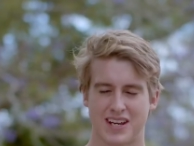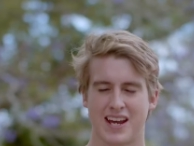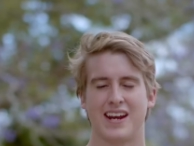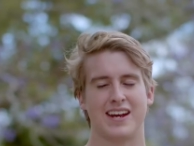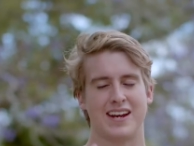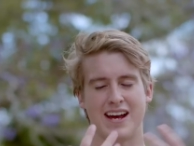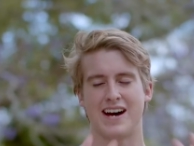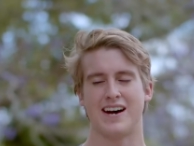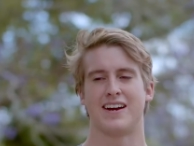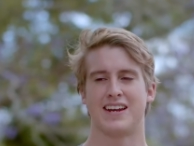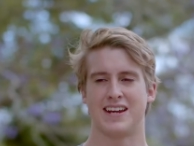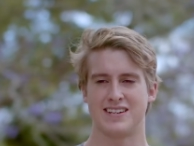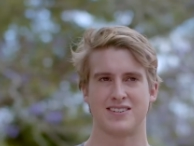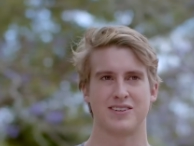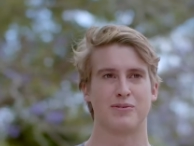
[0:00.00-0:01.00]
getting it out
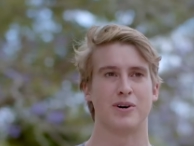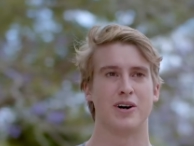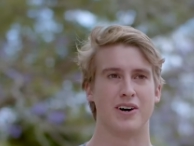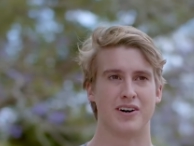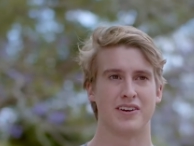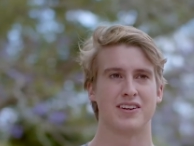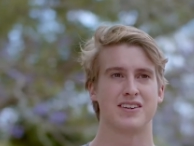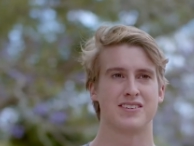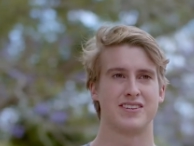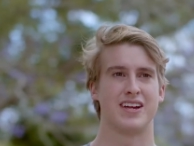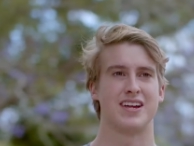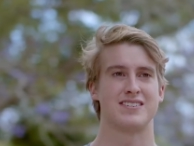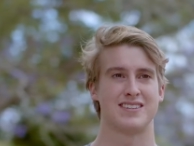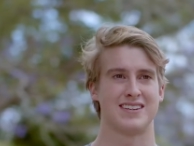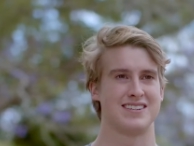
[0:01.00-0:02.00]
into the world so
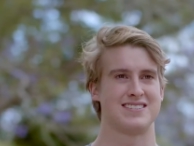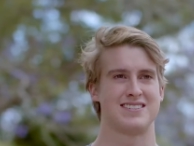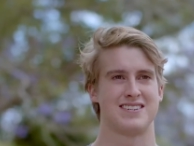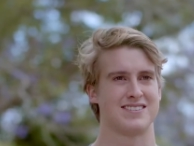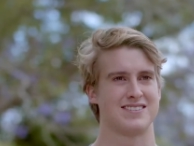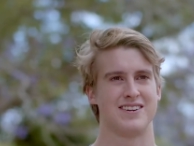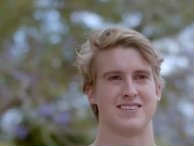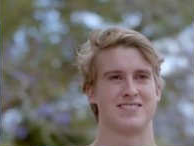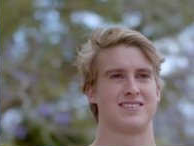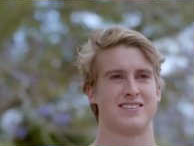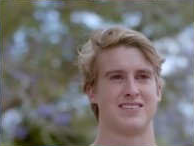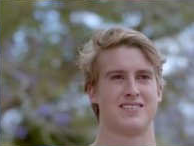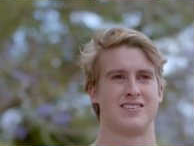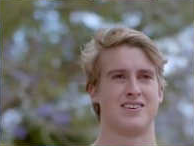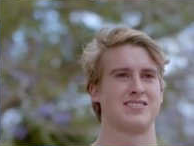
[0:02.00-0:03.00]
that it's just not
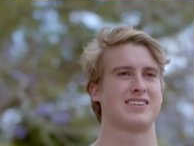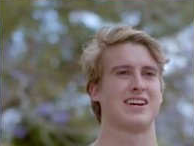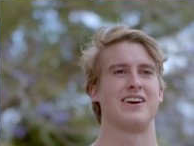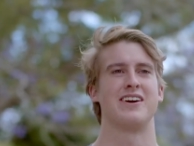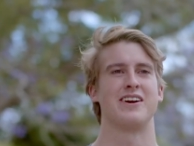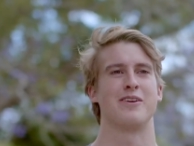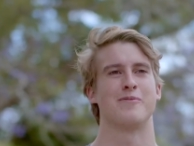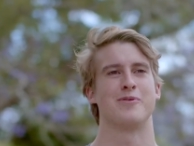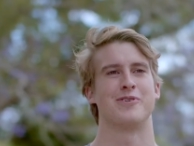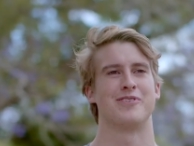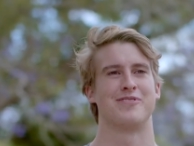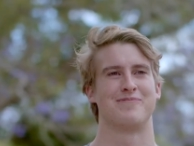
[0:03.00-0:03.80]
so scary anymore.